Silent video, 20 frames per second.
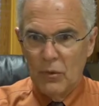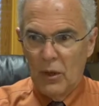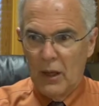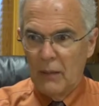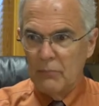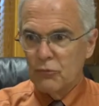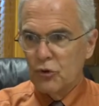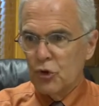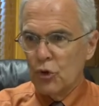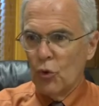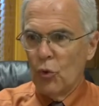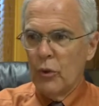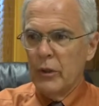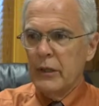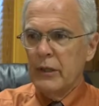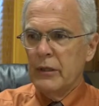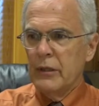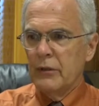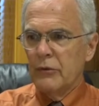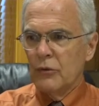I'm
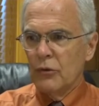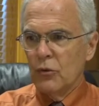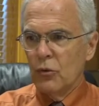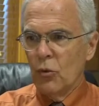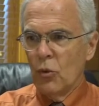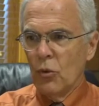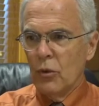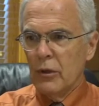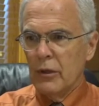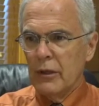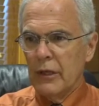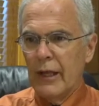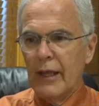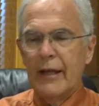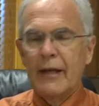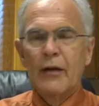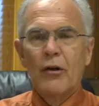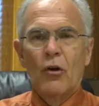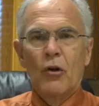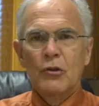joying in the Lord,
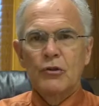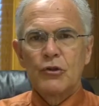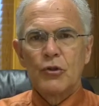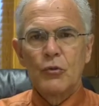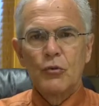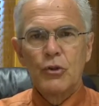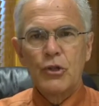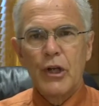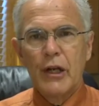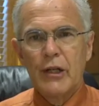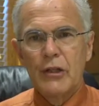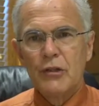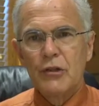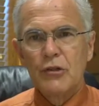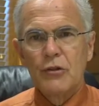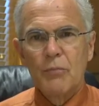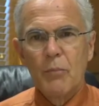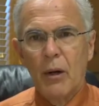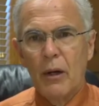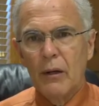and it also
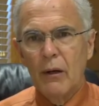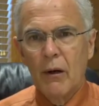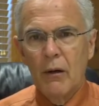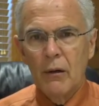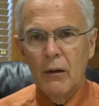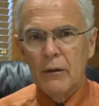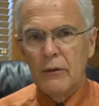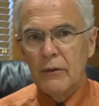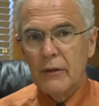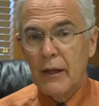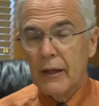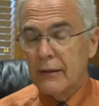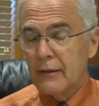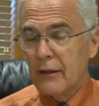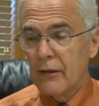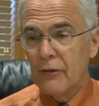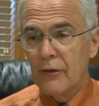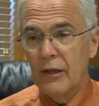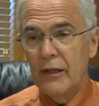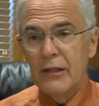changes my heart that
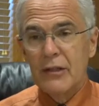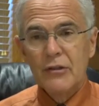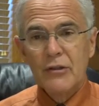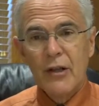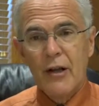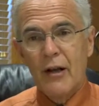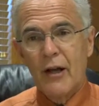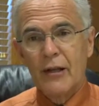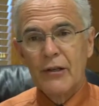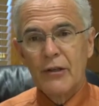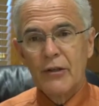the things that I